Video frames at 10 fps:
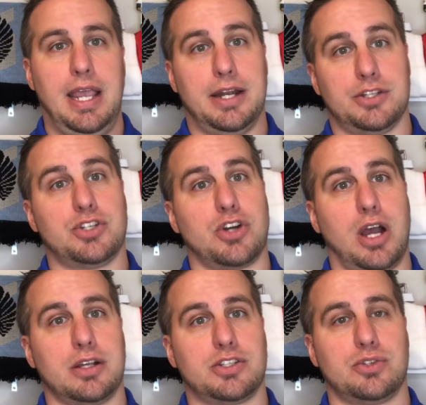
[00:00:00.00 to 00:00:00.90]
in a
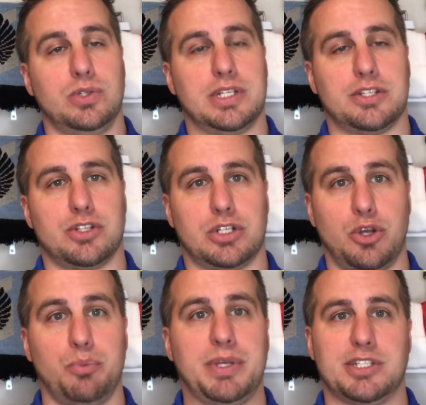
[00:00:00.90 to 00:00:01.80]
strong school district,
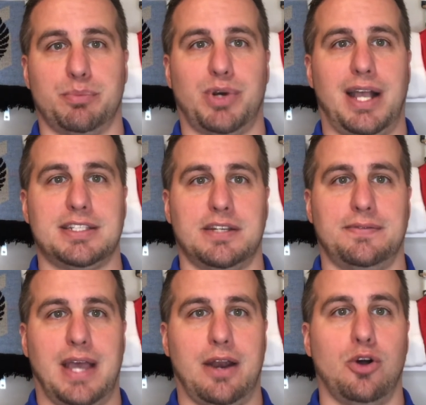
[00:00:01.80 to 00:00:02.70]
don't be surprised if
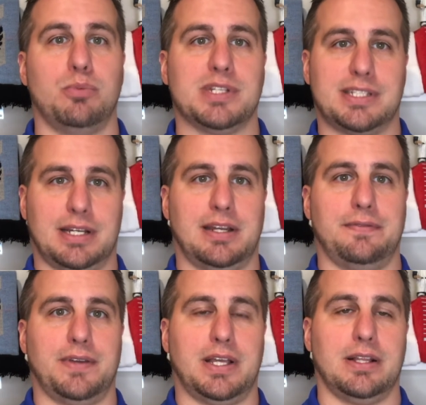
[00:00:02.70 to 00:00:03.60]
that home is
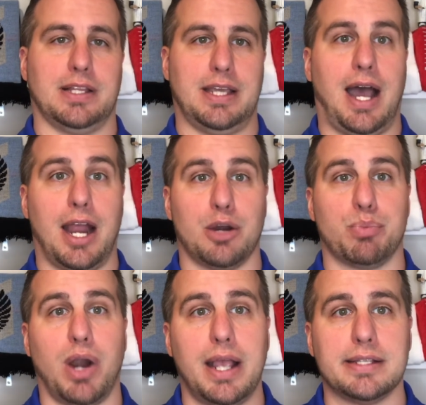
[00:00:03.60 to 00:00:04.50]
significantly higher
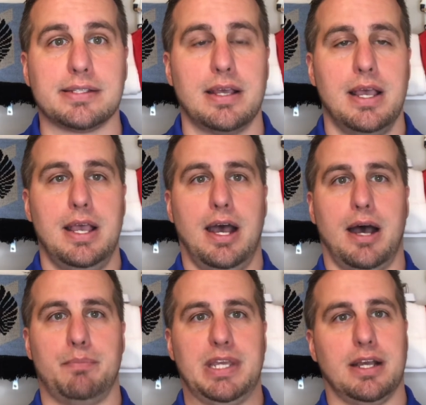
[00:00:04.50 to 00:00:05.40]
priced
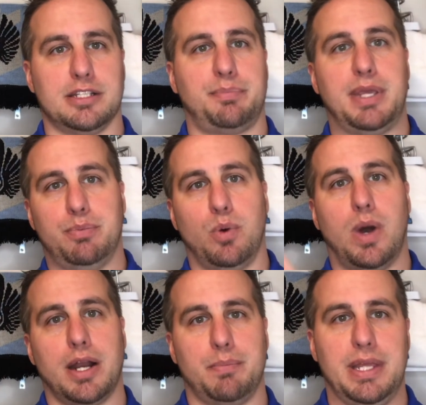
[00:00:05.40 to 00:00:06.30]
um, because people
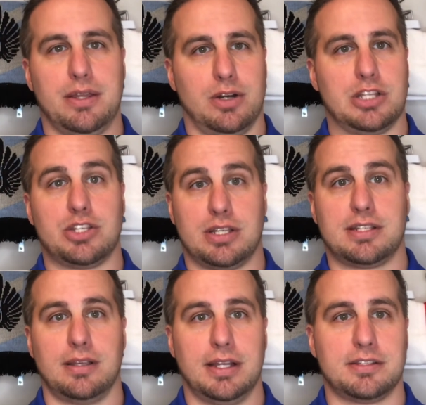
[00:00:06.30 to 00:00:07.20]
want to be there. It's
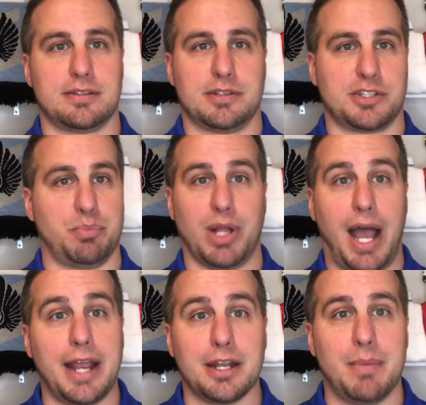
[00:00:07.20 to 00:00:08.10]
this it's
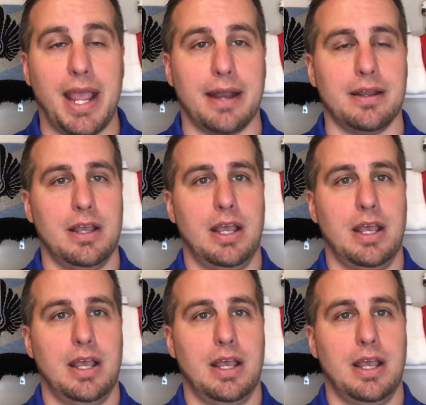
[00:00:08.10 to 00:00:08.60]
supply and demand.